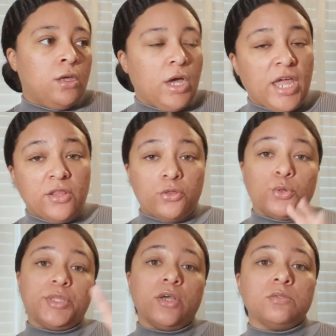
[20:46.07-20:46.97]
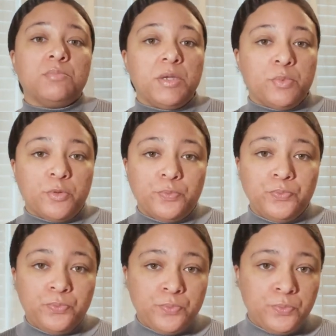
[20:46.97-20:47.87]
Again, the 3,000 people
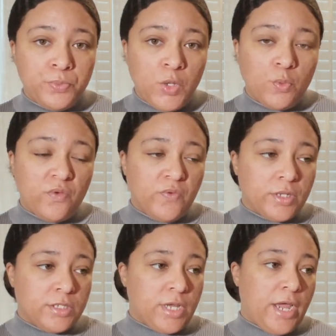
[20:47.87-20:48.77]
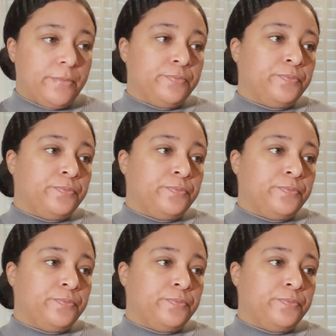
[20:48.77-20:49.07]
with Philistine.